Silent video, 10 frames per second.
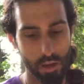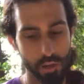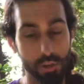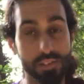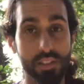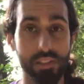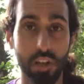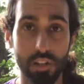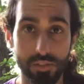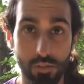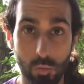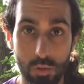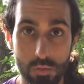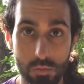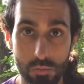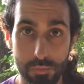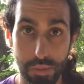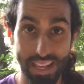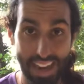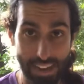Your testosterone will
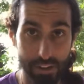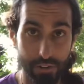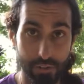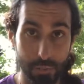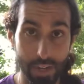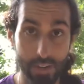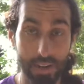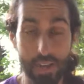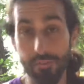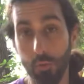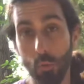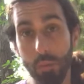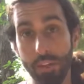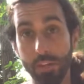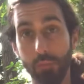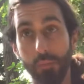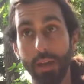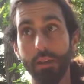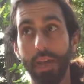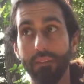be higher for men, and for women, you
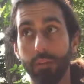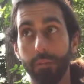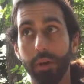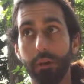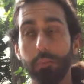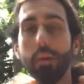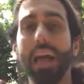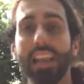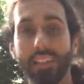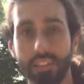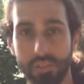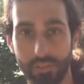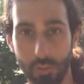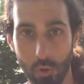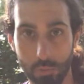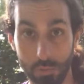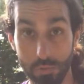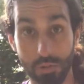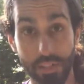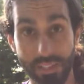might have a better balance of
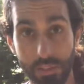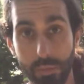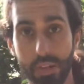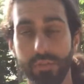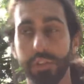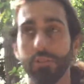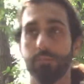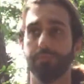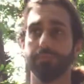hormones, so that's still beneficial.